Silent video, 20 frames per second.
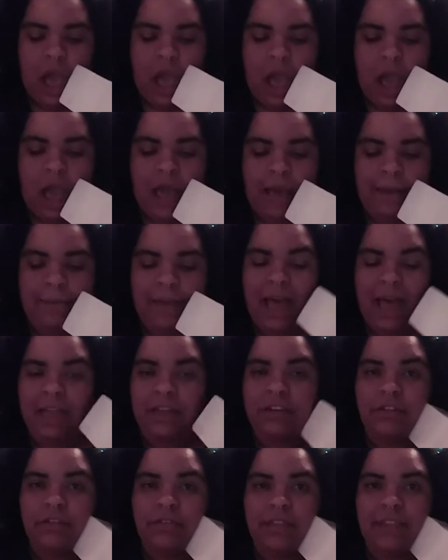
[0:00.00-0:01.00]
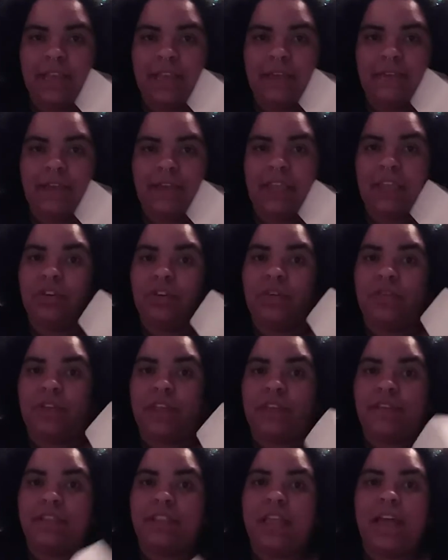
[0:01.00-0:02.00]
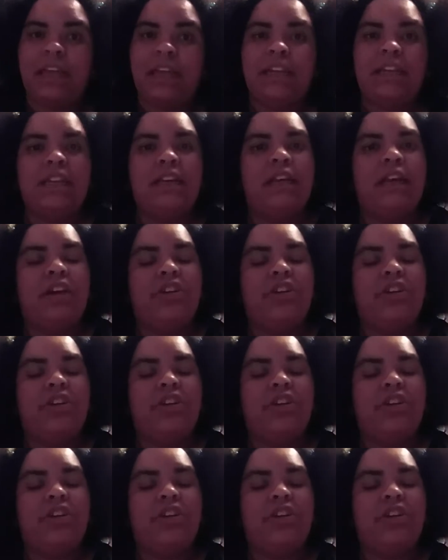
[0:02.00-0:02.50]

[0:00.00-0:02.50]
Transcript: I do live in North Carolina.